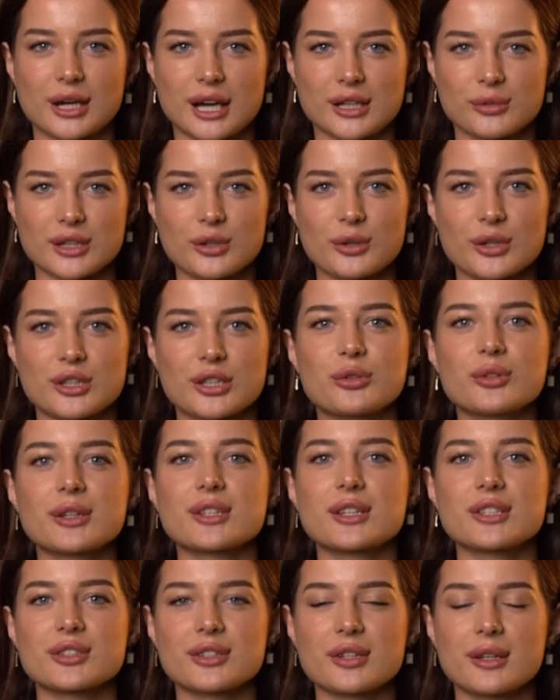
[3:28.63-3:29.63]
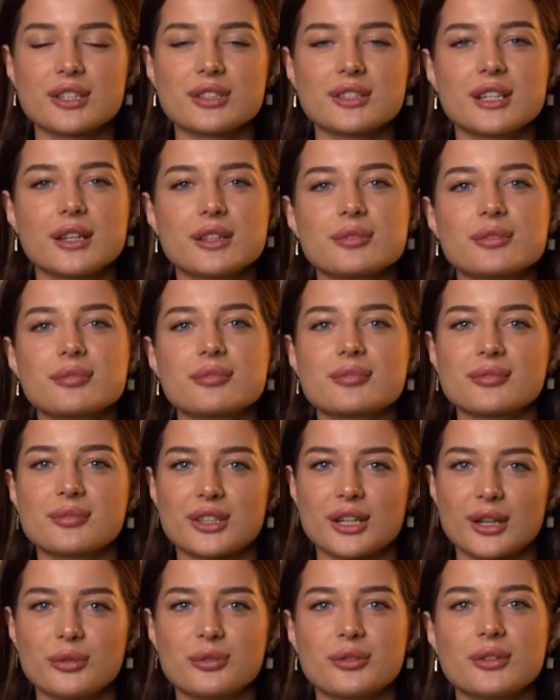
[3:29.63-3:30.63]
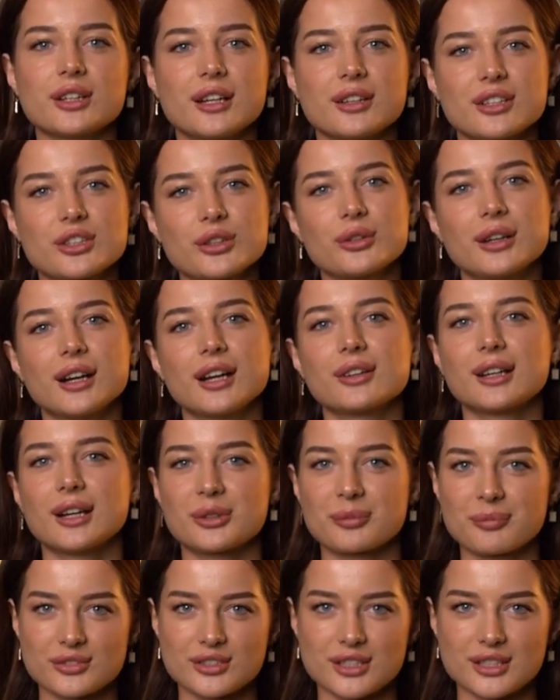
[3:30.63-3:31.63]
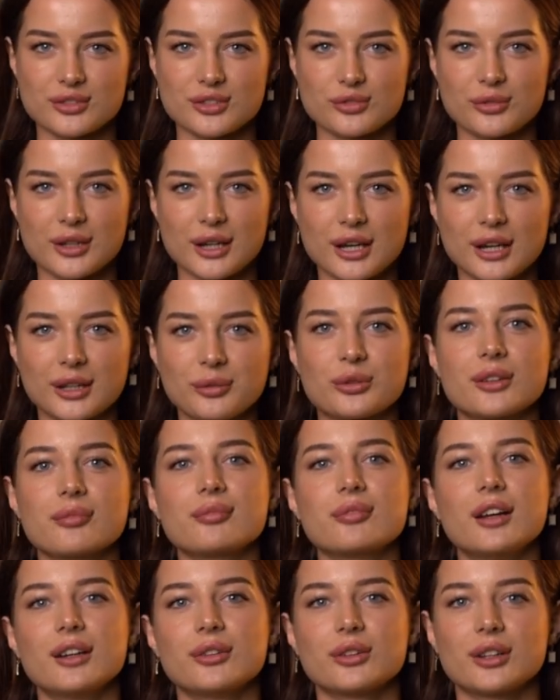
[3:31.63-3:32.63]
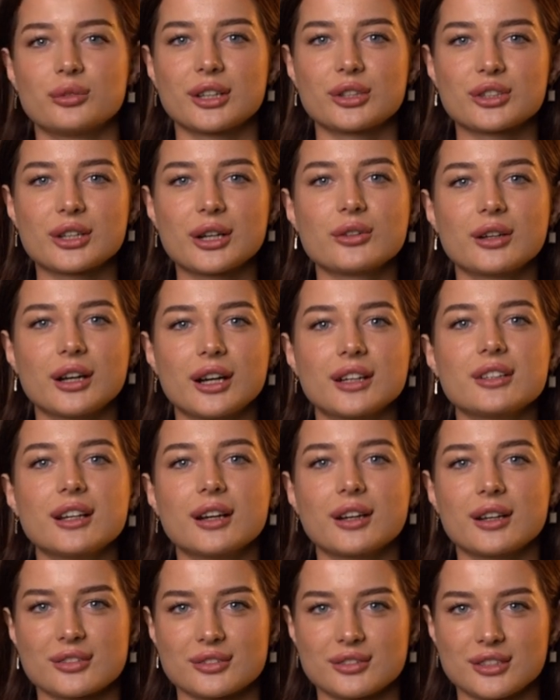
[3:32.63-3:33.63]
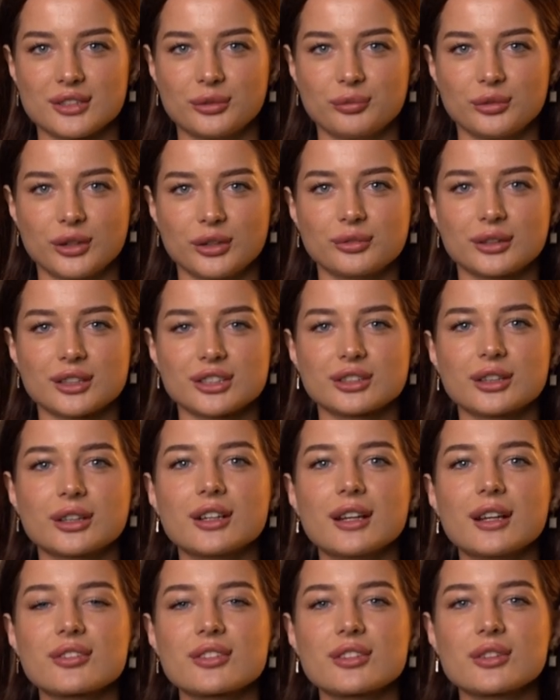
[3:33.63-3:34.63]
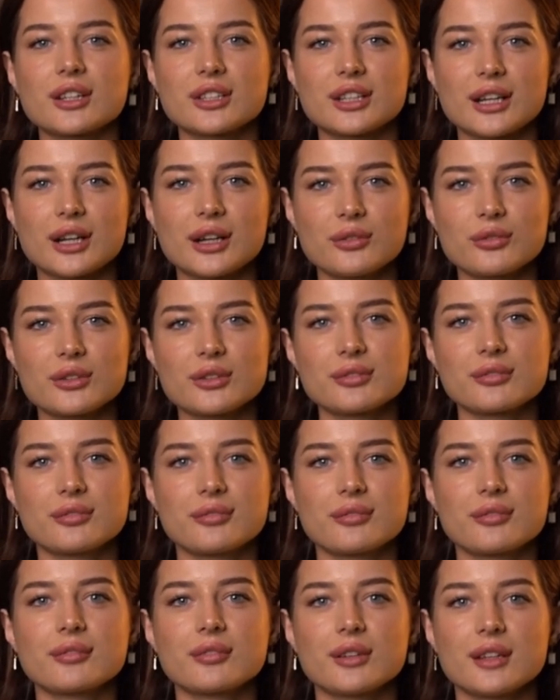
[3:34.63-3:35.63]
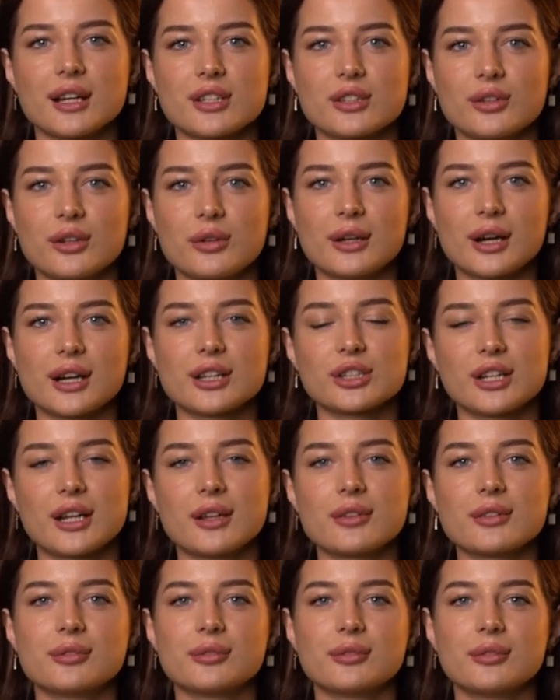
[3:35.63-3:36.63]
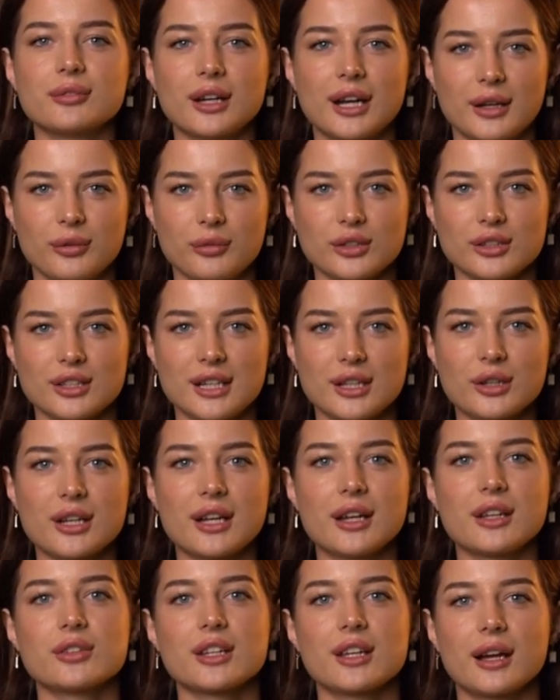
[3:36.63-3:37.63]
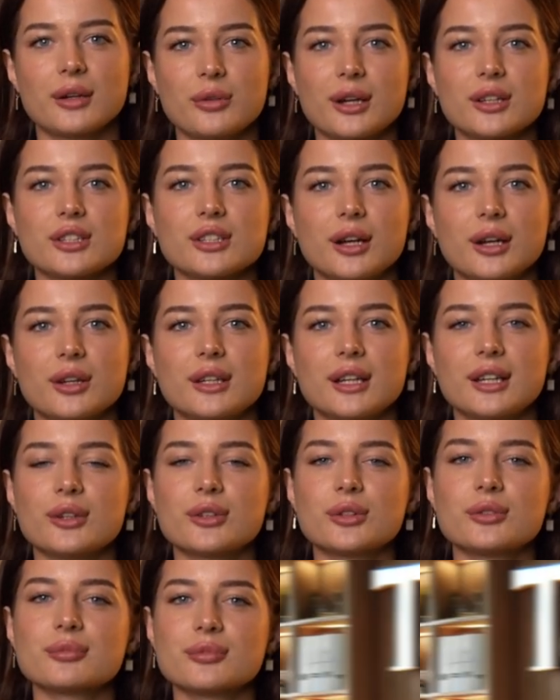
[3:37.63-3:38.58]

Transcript: If you enjoyed this lesson, don't forget to like, subscribe, and hit the bell icon so you won't miss our next video. Thanks for watching, and we'll see you next time on Talky.